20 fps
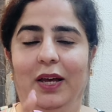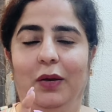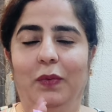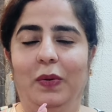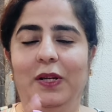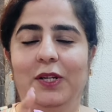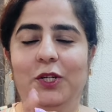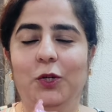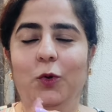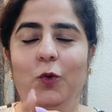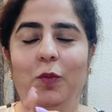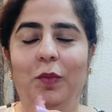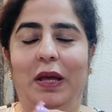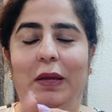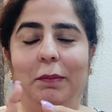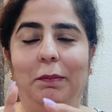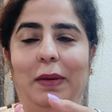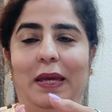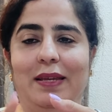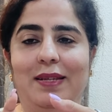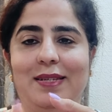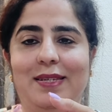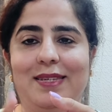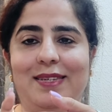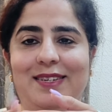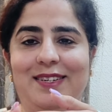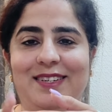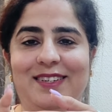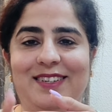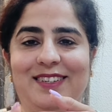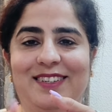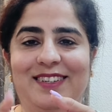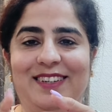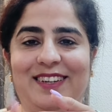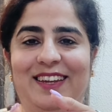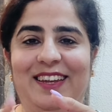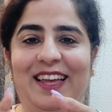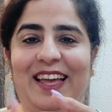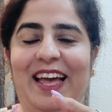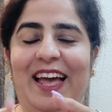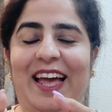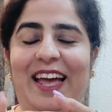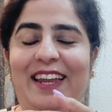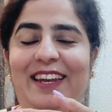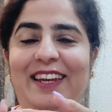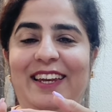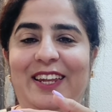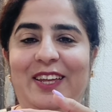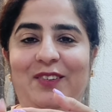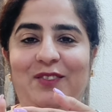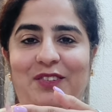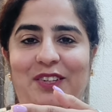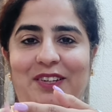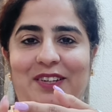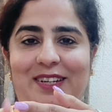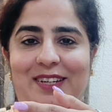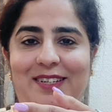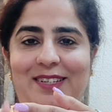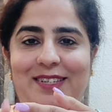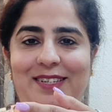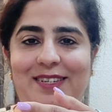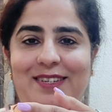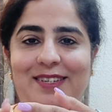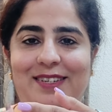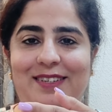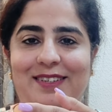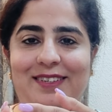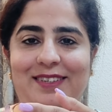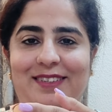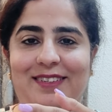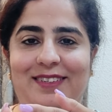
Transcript: I will do my best and leave the rest.